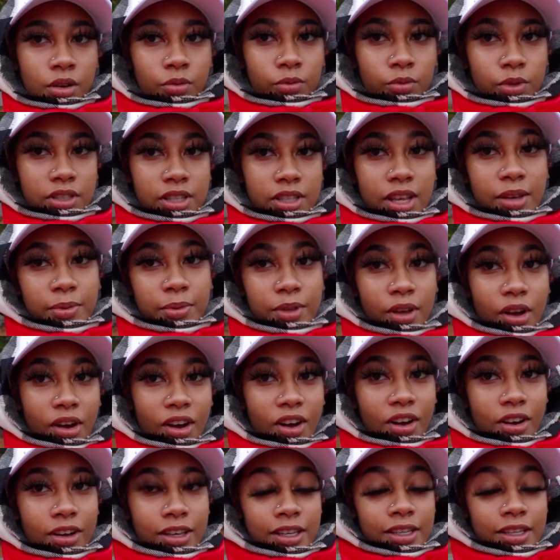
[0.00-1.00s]
What's up,
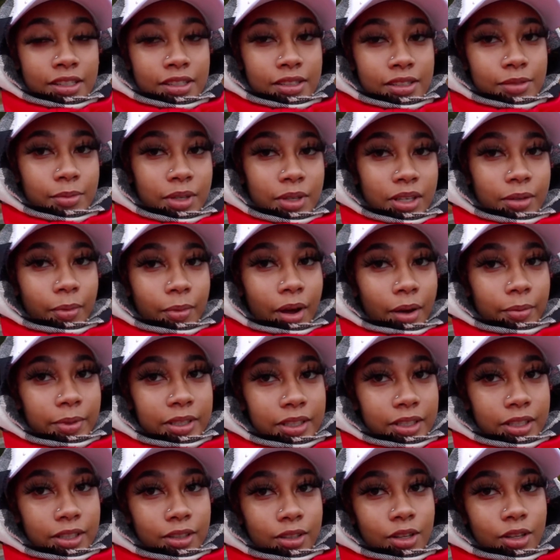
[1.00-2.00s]
y'all? It's me,
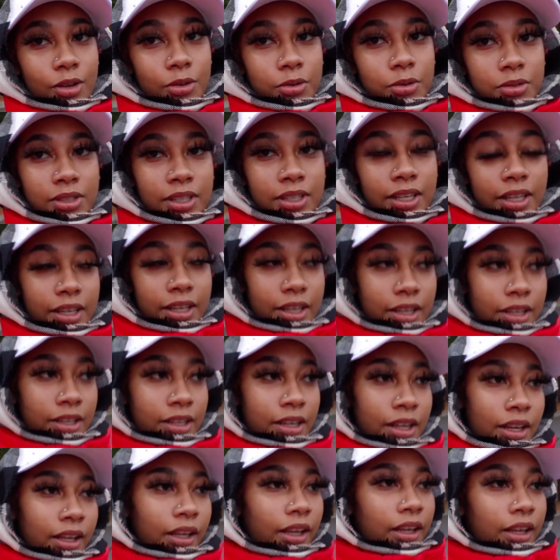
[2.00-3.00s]
Mommy Kilos,
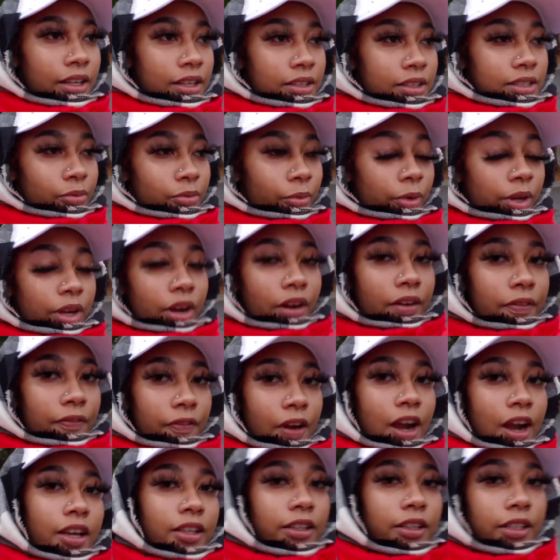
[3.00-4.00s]
and we are
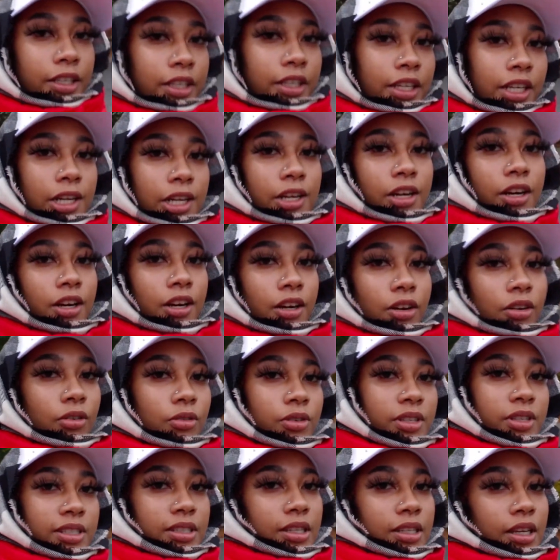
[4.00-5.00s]
finally here
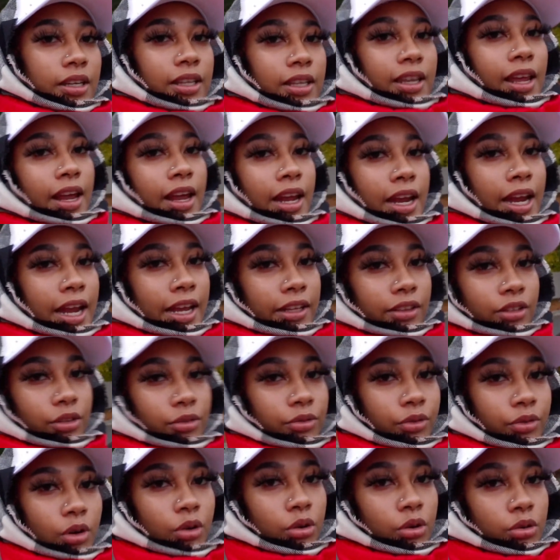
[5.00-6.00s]
on Sunday at
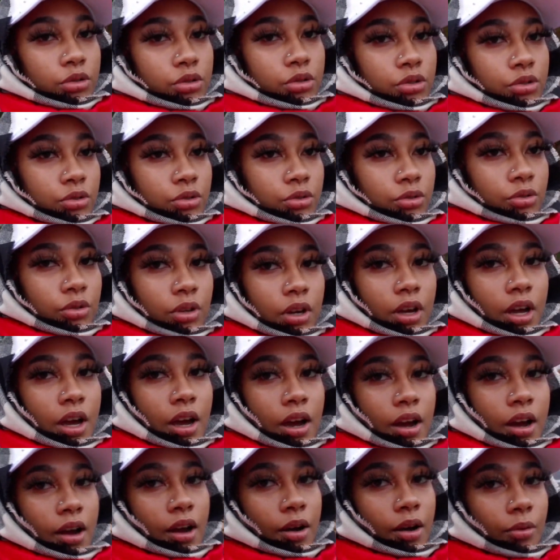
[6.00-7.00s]
the photo shoot.
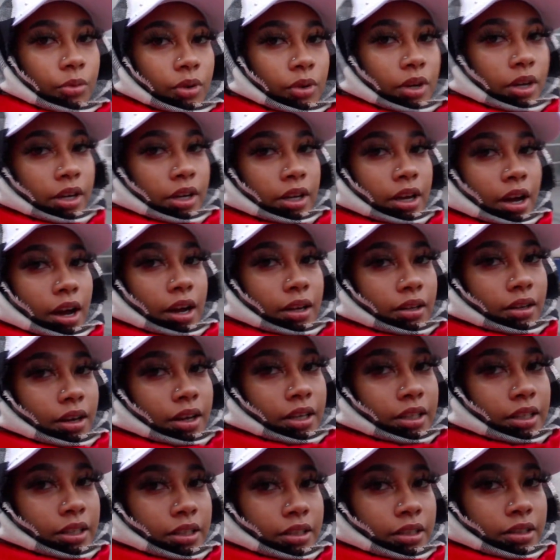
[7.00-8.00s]
I'm with
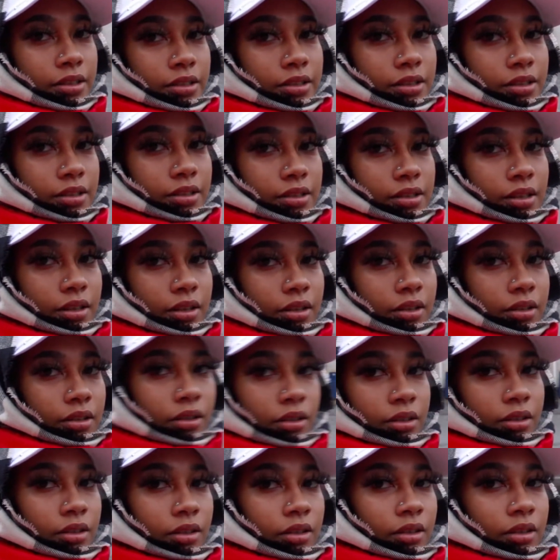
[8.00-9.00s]
Anais
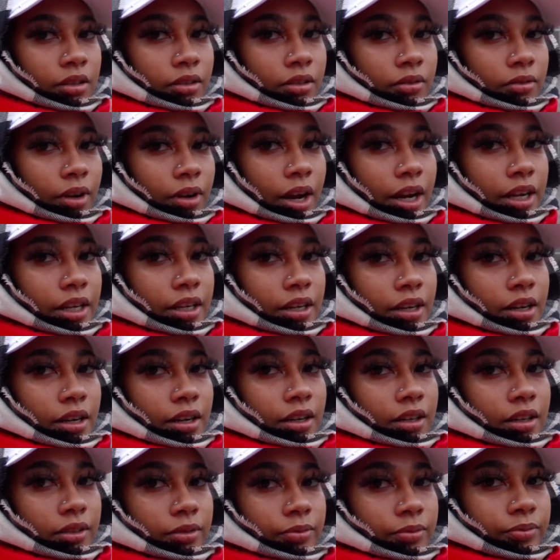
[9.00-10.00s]
right
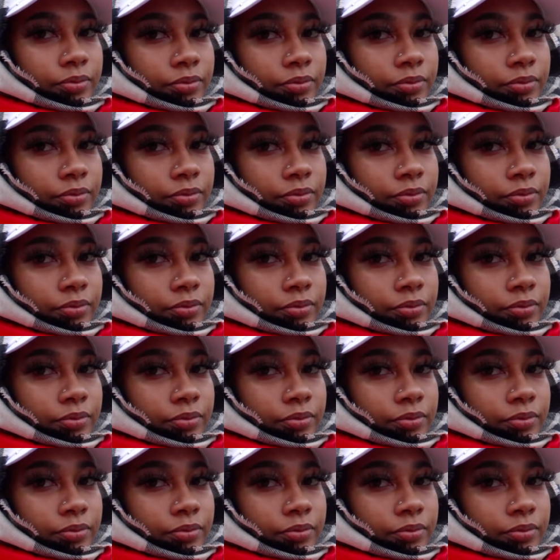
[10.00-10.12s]
here,